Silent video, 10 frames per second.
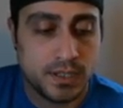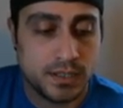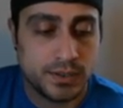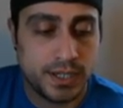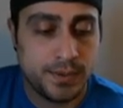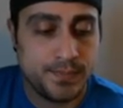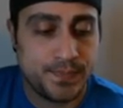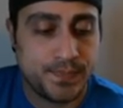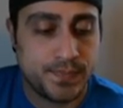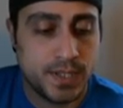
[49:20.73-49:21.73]
Okay.
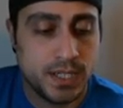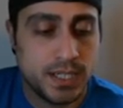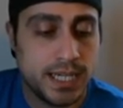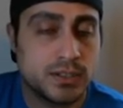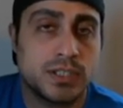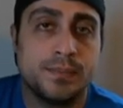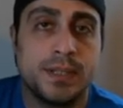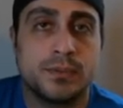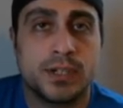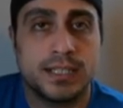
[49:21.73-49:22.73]
Now some
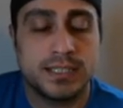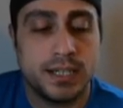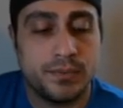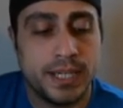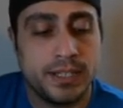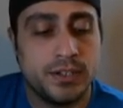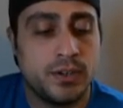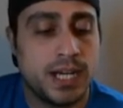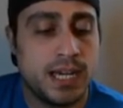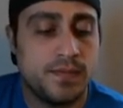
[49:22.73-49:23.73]
people are going to say, wait, you
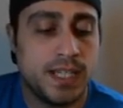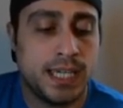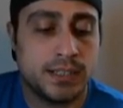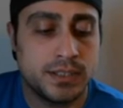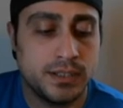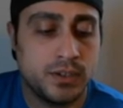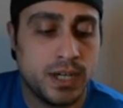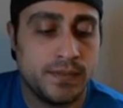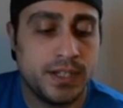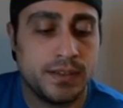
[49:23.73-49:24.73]
don't have
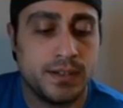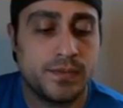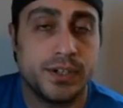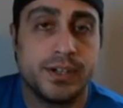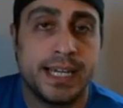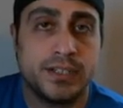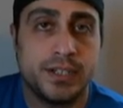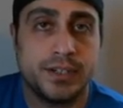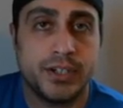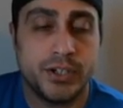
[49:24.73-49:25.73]
anything for your
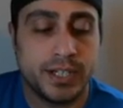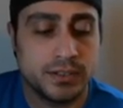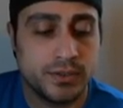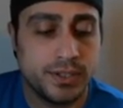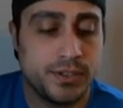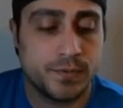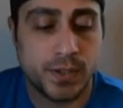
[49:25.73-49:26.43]
anterior, your deltoid, your